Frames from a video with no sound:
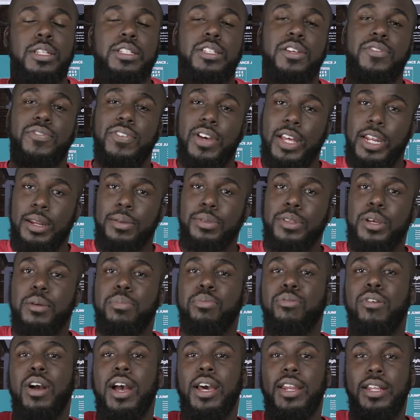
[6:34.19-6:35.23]
develop their
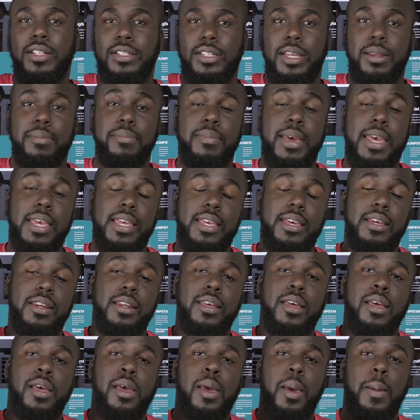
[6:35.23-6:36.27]
product and make it
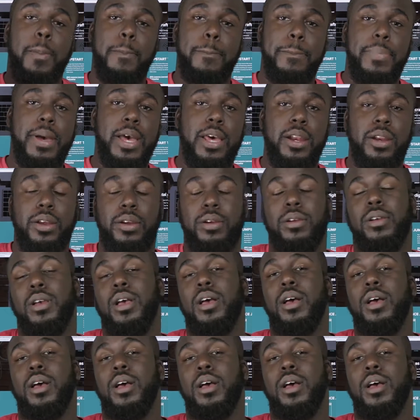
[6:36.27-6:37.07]
better.